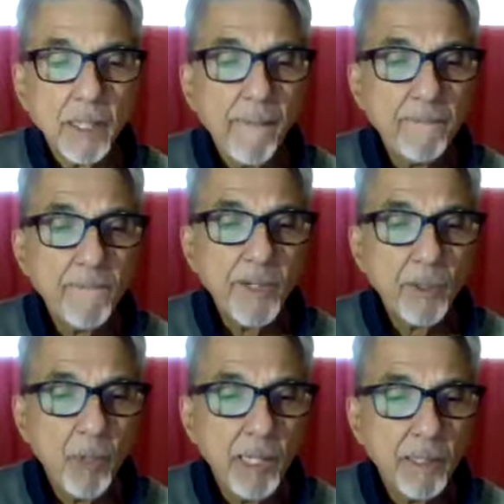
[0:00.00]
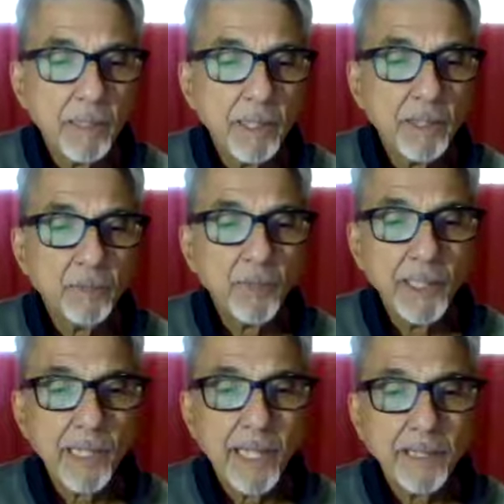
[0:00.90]
Everyone is
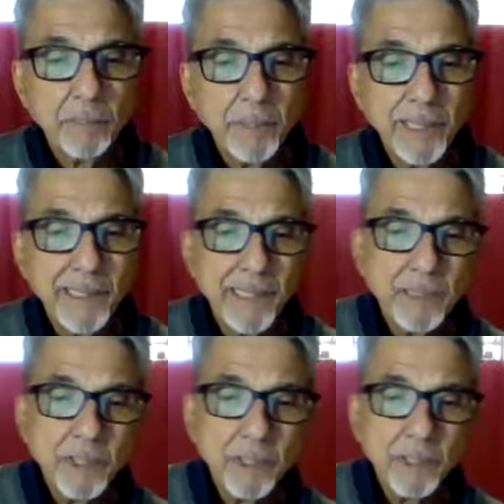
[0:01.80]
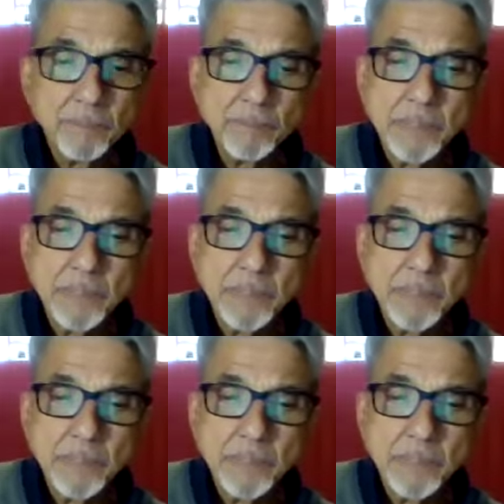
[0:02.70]
finite by nature.